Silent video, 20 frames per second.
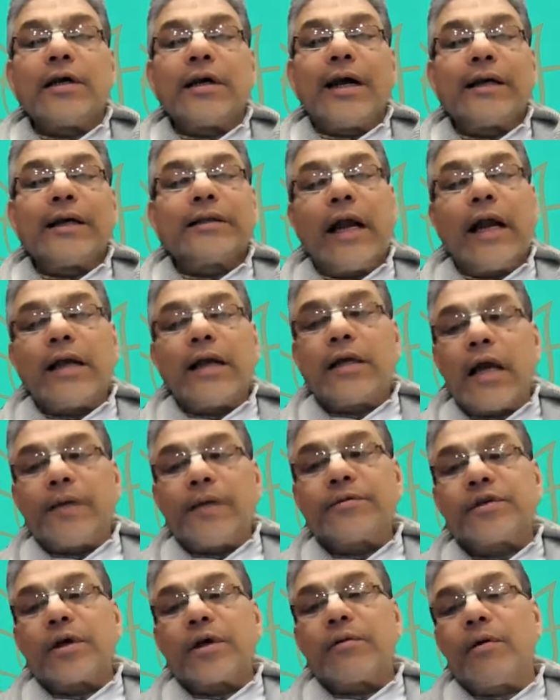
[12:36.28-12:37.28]
At that
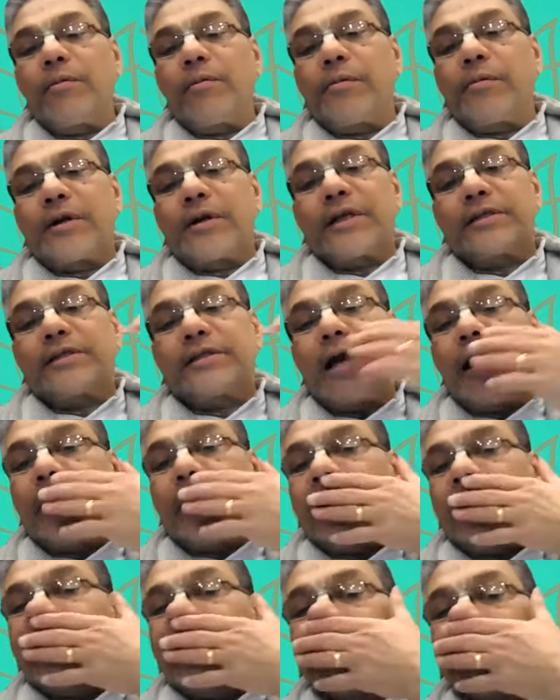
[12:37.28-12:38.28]
time, Sarvabhauma
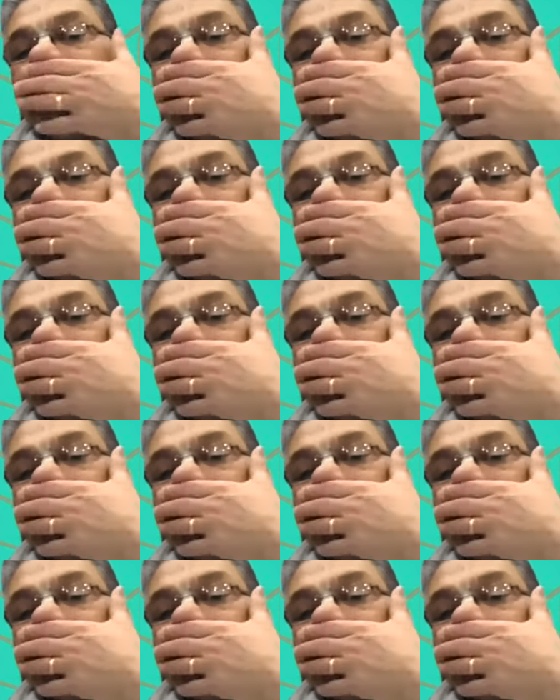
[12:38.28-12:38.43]
Bhattacharya